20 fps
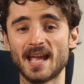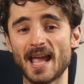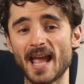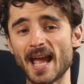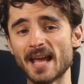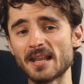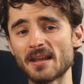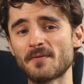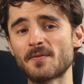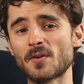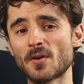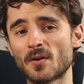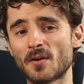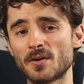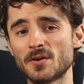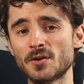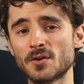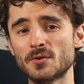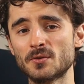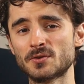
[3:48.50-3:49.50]
And if you
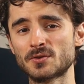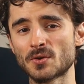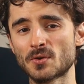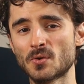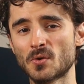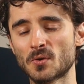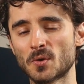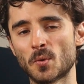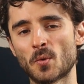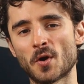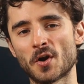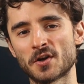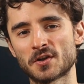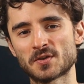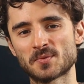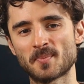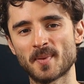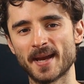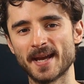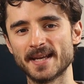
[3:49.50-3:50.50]
are new to Google
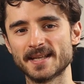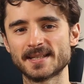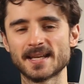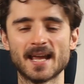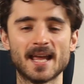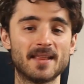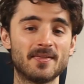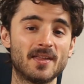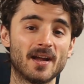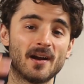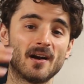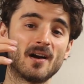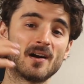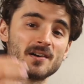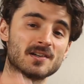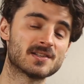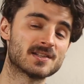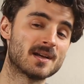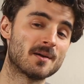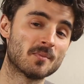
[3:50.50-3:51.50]
Workspace, there
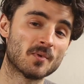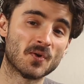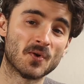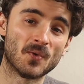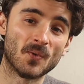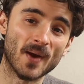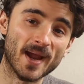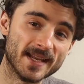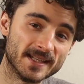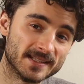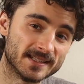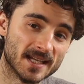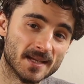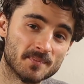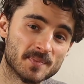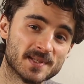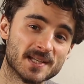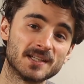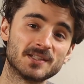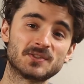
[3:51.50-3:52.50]
are some great
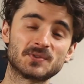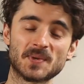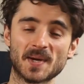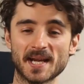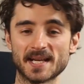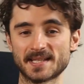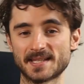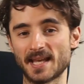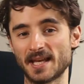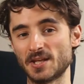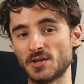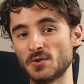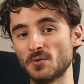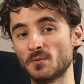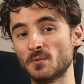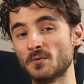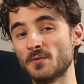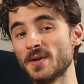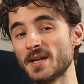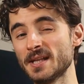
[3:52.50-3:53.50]
tips and tricks that you
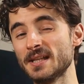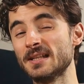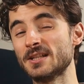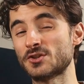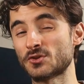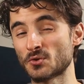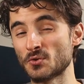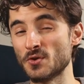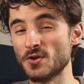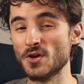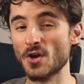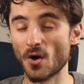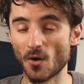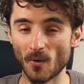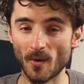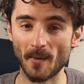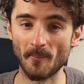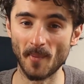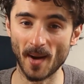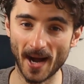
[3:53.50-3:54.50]
really should
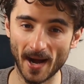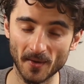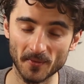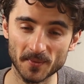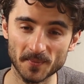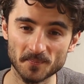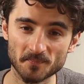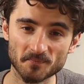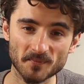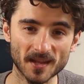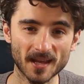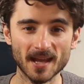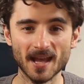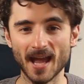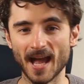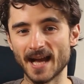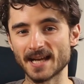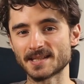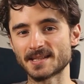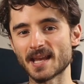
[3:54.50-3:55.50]
know about,
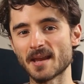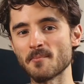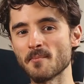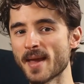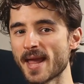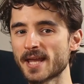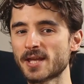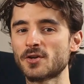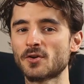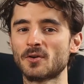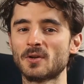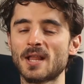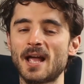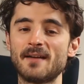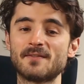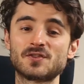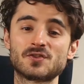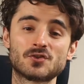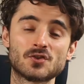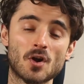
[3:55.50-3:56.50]
as they make your
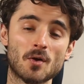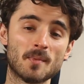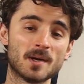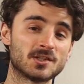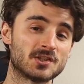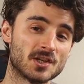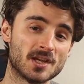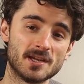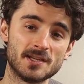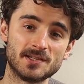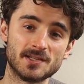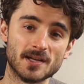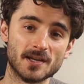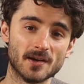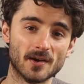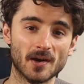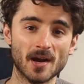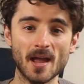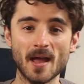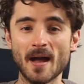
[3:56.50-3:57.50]
life so much
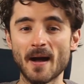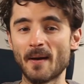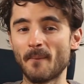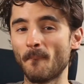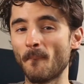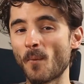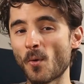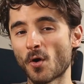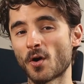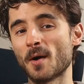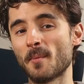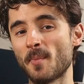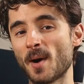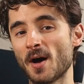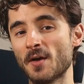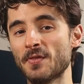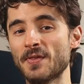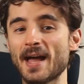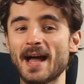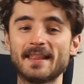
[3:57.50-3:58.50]
easier. More
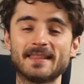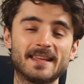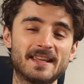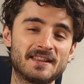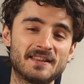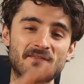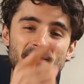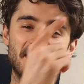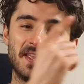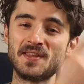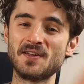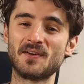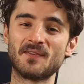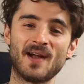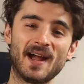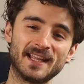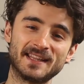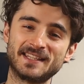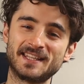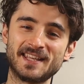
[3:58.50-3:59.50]
about that in the video
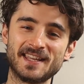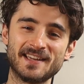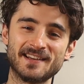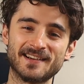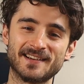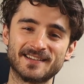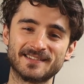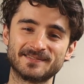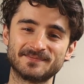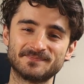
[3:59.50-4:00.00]
right here.